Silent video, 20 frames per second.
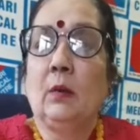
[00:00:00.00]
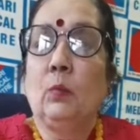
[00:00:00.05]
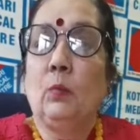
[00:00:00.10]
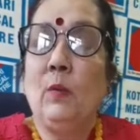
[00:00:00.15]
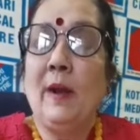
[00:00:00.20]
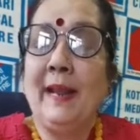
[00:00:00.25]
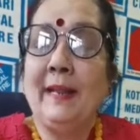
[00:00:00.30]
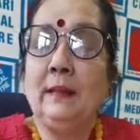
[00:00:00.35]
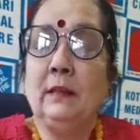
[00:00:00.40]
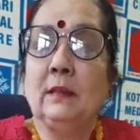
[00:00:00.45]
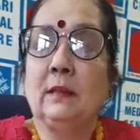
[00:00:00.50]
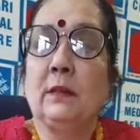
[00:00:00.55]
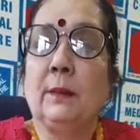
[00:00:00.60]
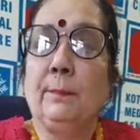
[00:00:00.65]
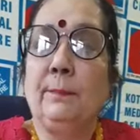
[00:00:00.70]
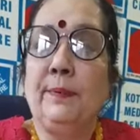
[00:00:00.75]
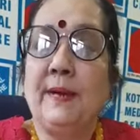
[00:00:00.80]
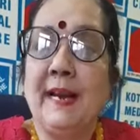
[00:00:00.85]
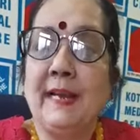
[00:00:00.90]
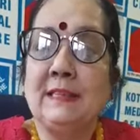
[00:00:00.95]
When the
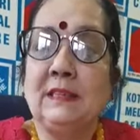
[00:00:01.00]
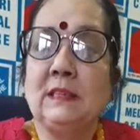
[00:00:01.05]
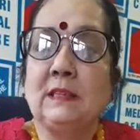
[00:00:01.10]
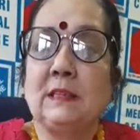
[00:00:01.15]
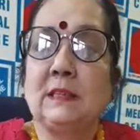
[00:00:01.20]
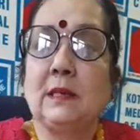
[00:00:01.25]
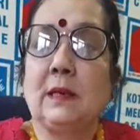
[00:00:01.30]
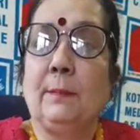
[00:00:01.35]
breast